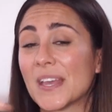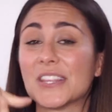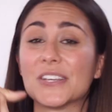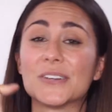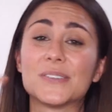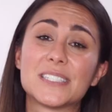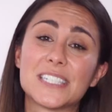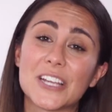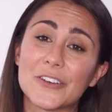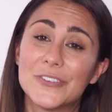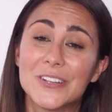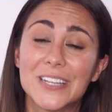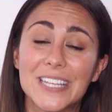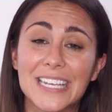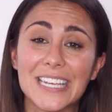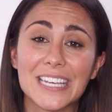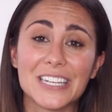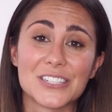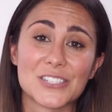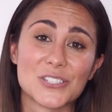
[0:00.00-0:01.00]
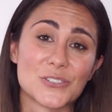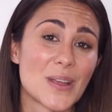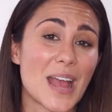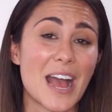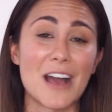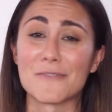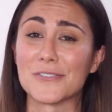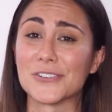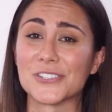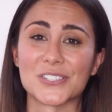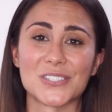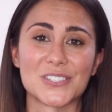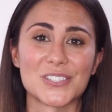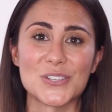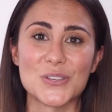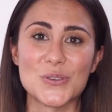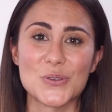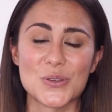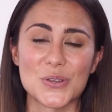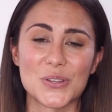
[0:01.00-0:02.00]
There are definitely industry averages
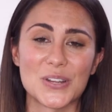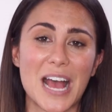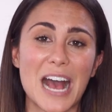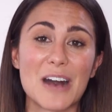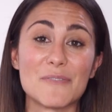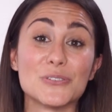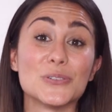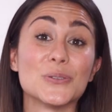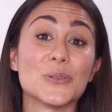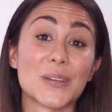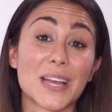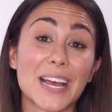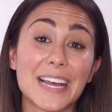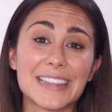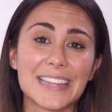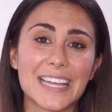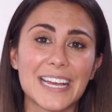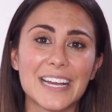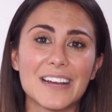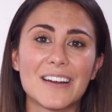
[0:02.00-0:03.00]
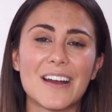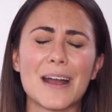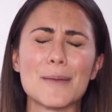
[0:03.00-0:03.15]
that you can have a look at there.